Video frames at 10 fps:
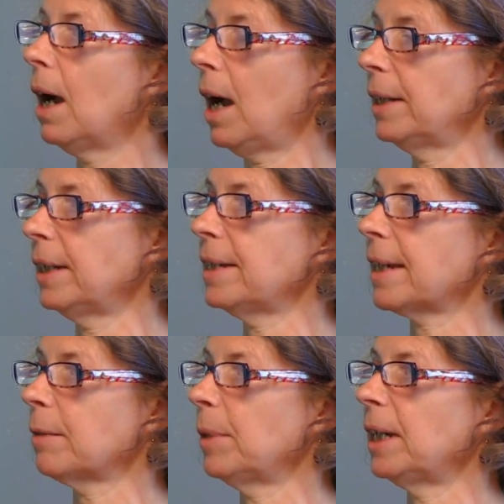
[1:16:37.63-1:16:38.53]
on these
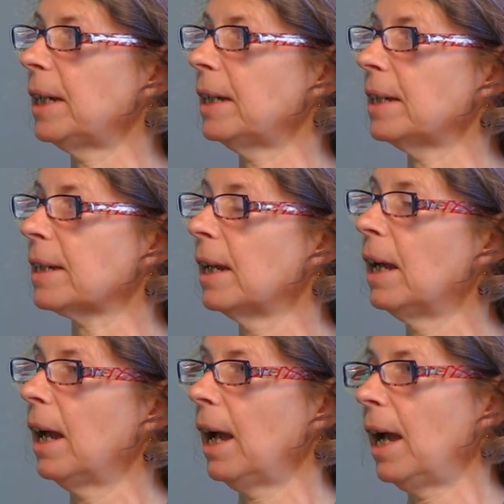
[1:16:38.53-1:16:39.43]
committees
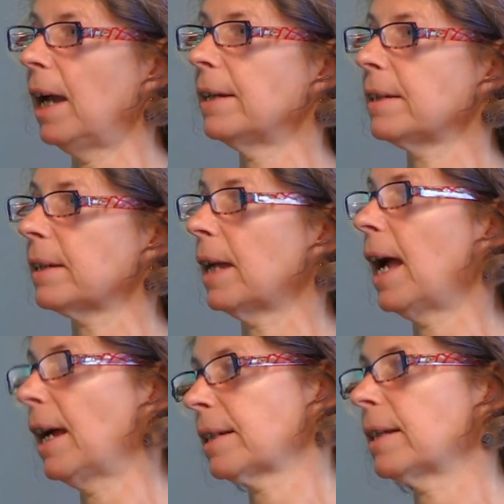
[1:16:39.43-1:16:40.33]
had
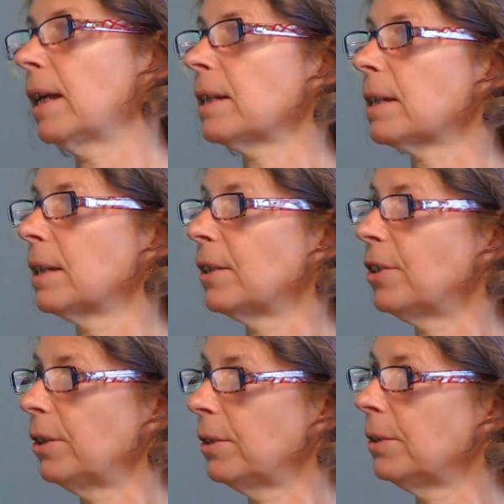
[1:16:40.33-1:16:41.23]
access
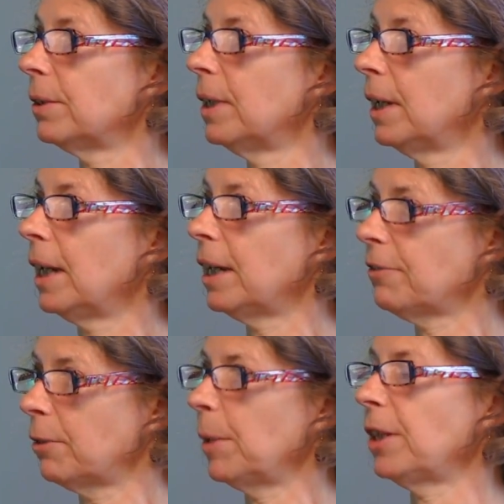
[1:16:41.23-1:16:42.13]
to
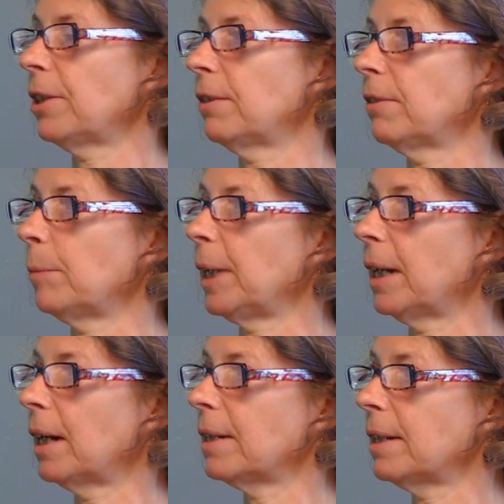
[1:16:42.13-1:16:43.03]
information from the
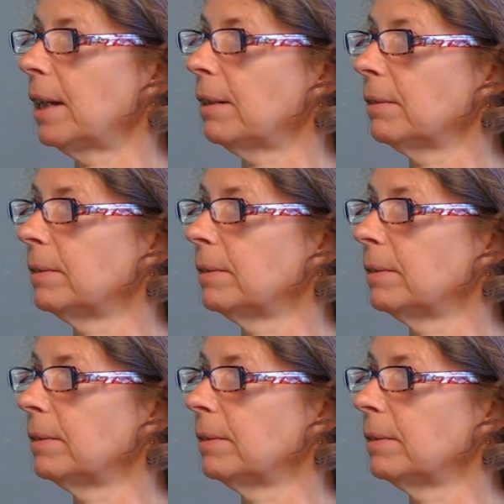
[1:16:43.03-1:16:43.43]
NRC.